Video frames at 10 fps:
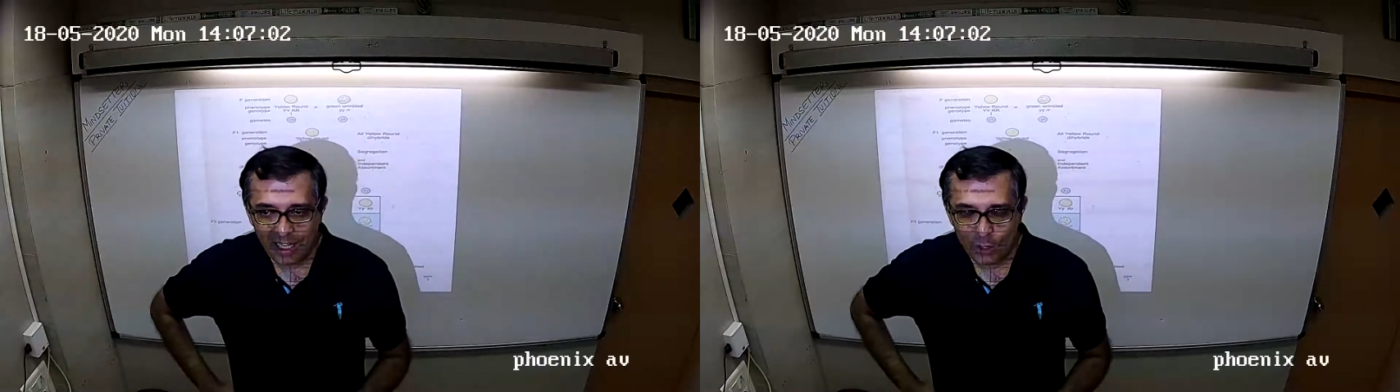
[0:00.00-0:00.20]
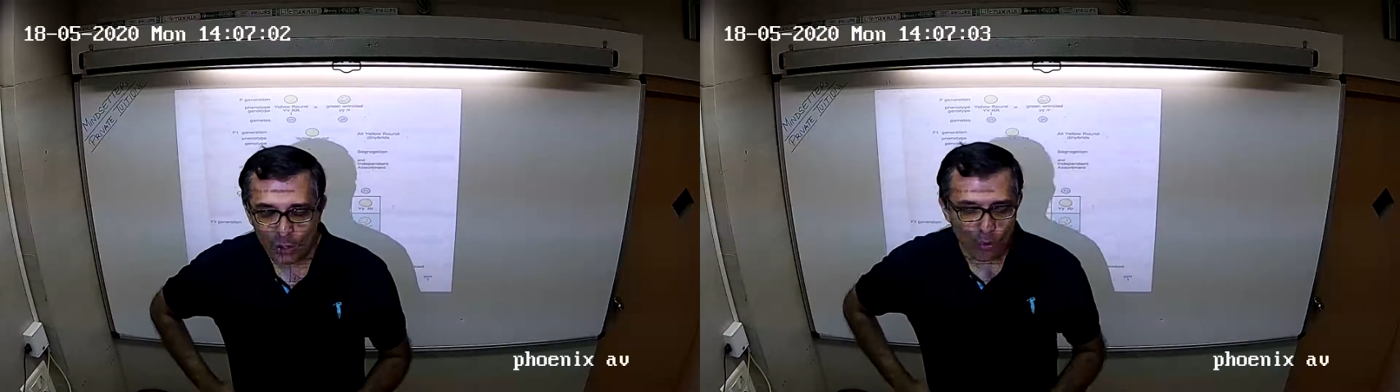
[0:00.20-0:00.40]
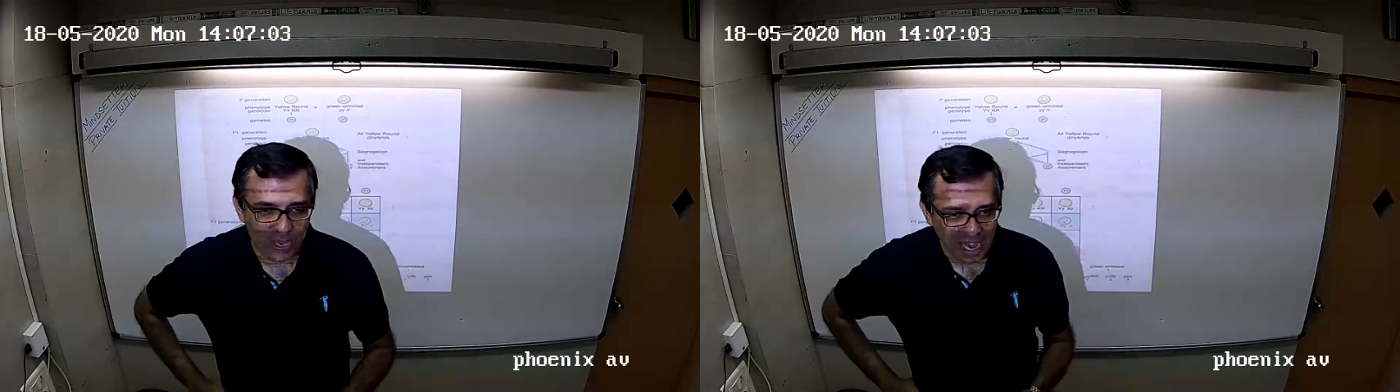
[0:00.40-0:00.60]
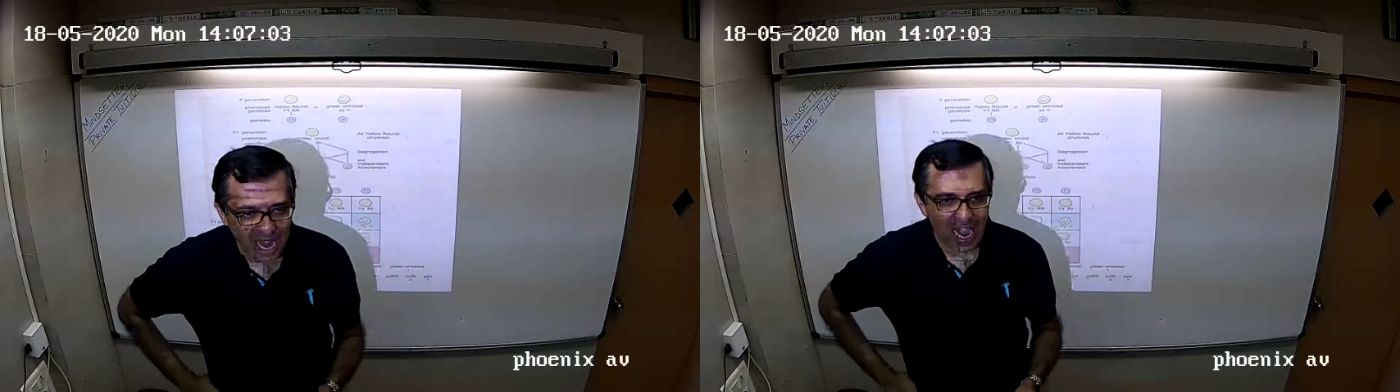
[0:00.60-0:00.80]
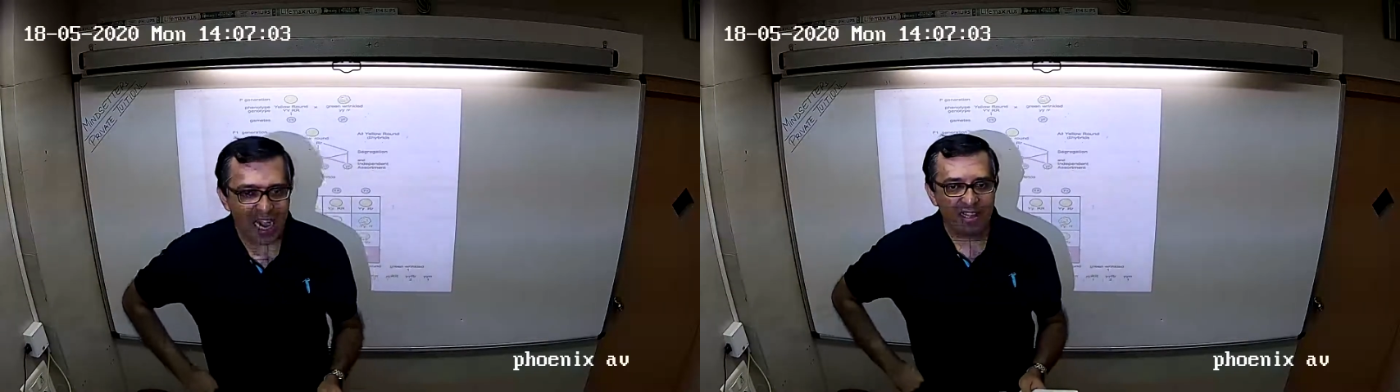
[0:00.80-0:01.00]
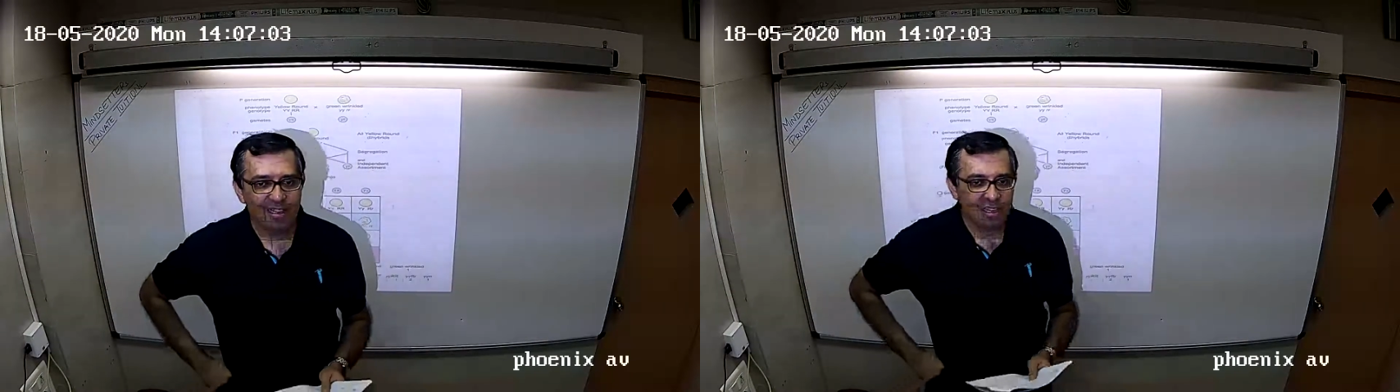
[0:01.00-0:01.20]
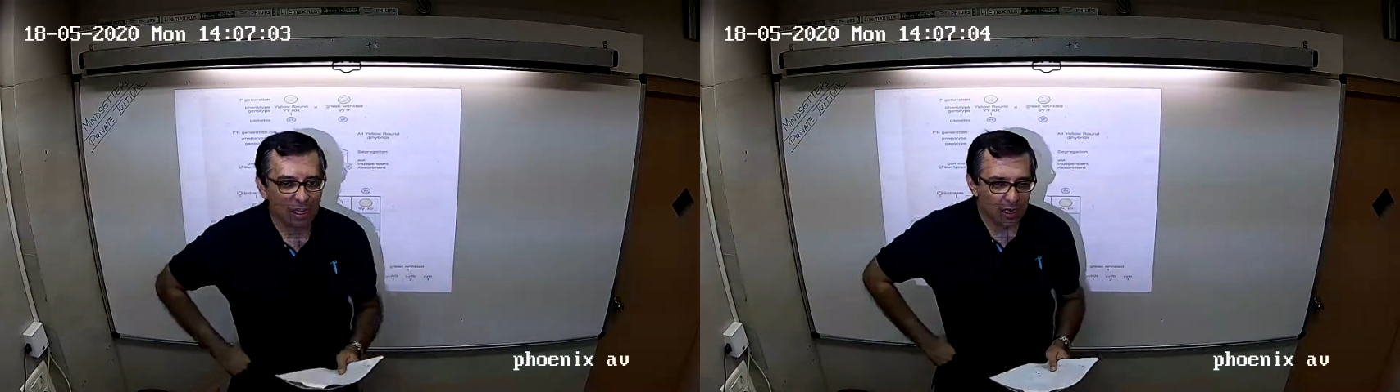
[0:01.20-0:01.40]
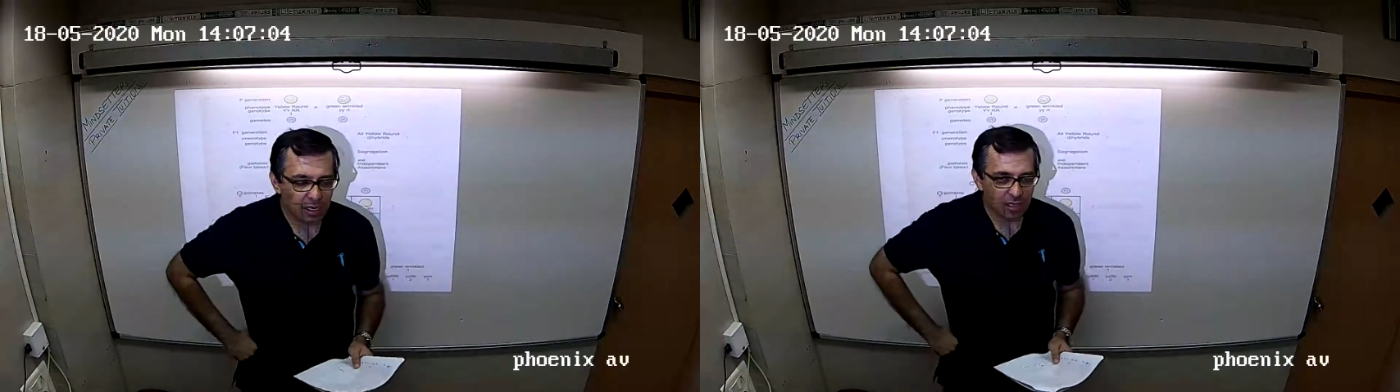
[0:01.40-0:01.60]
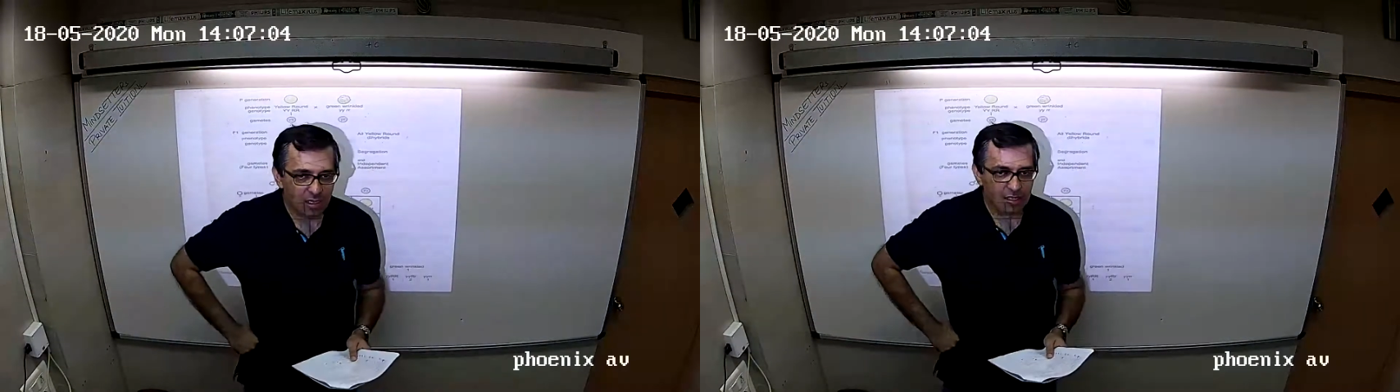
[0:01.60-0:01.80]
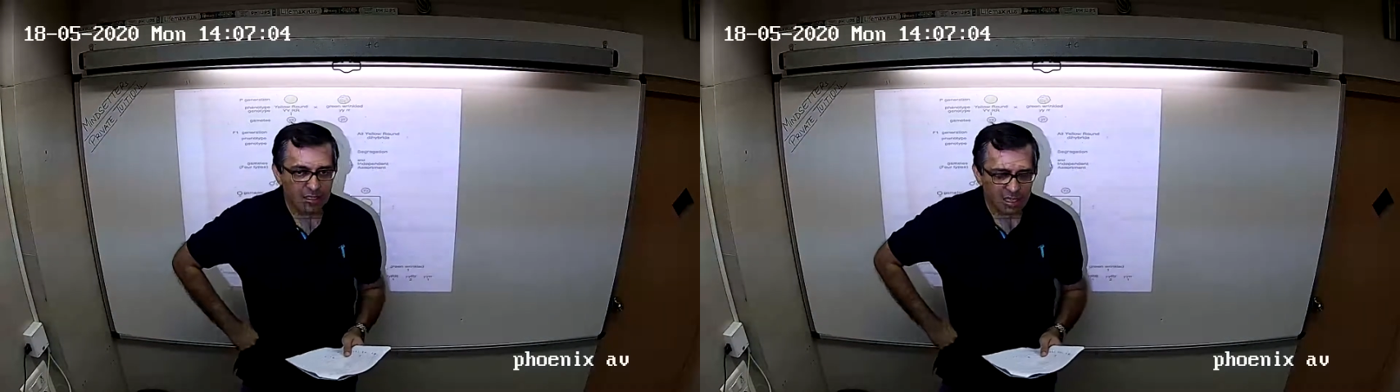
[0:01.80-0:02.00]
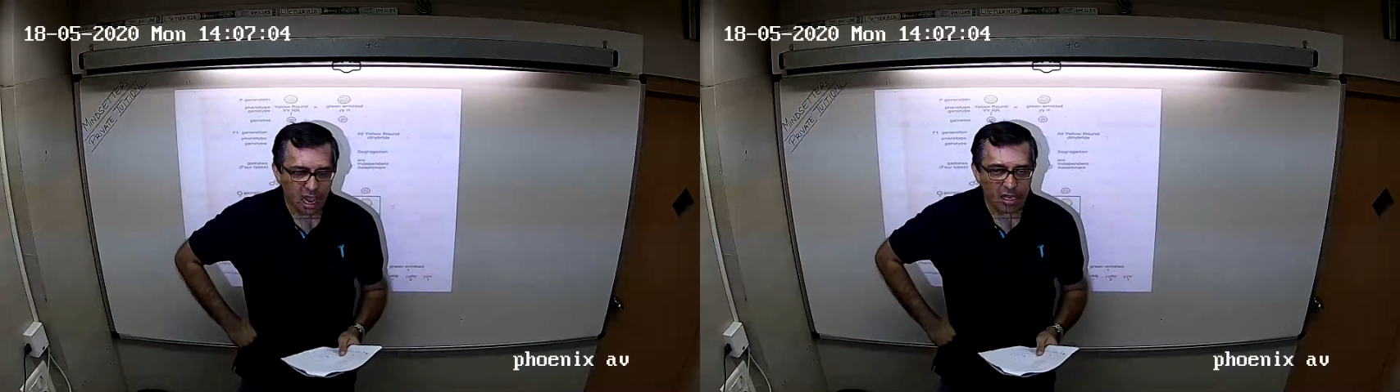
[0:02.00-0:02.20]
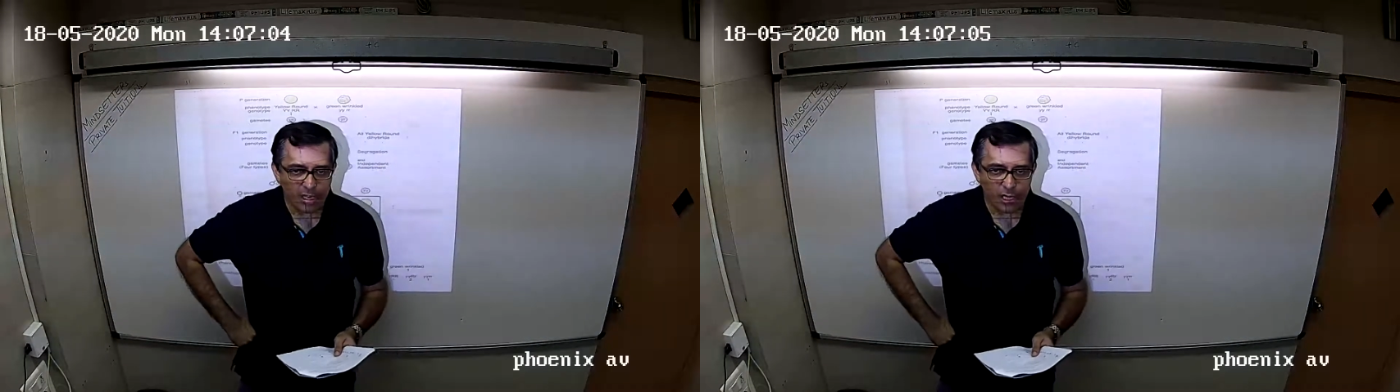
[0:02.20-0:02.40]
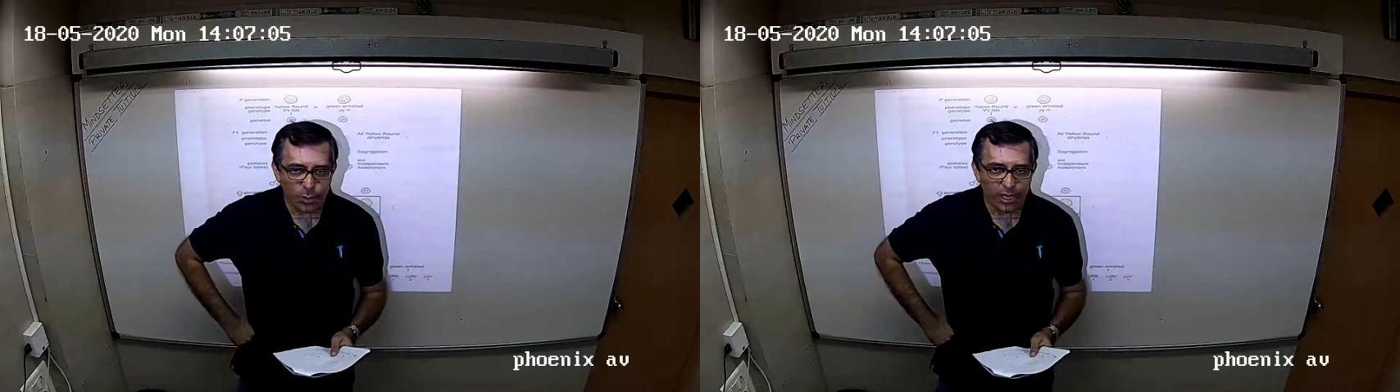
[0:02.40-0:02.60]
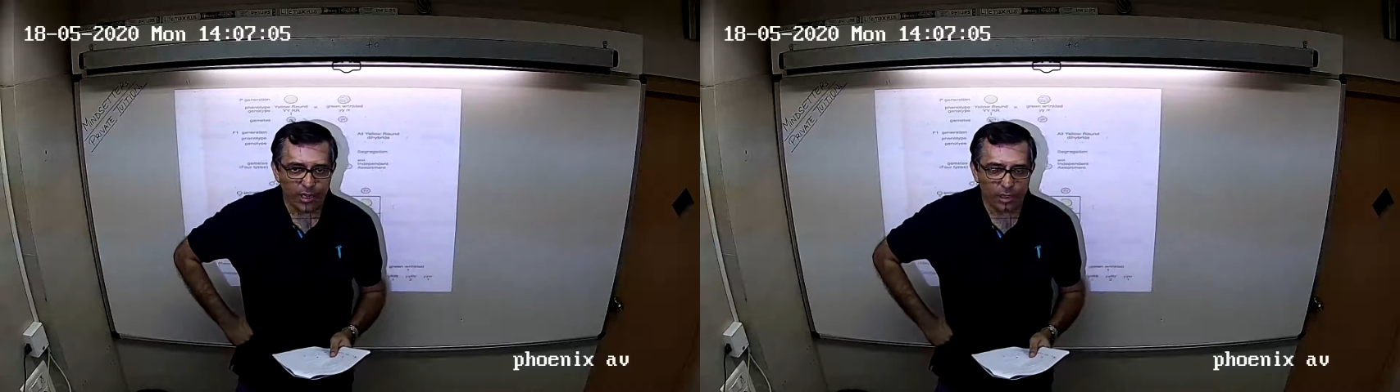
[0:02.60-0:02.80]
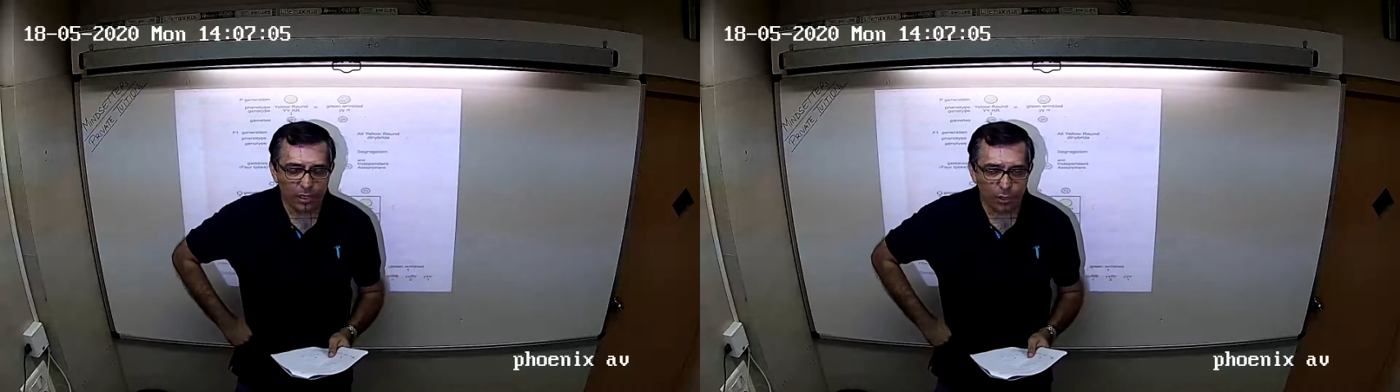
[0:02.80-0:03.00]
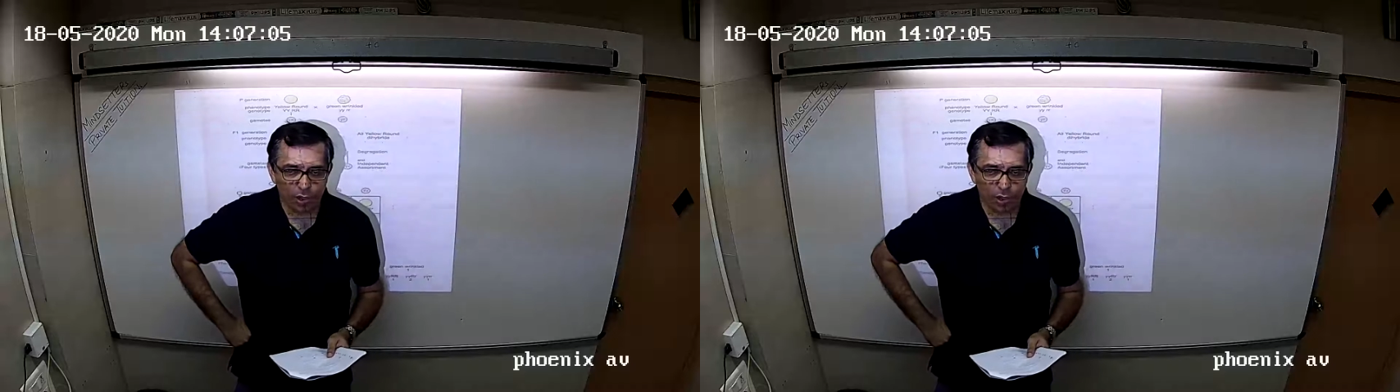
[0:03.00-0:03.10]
So we had started with your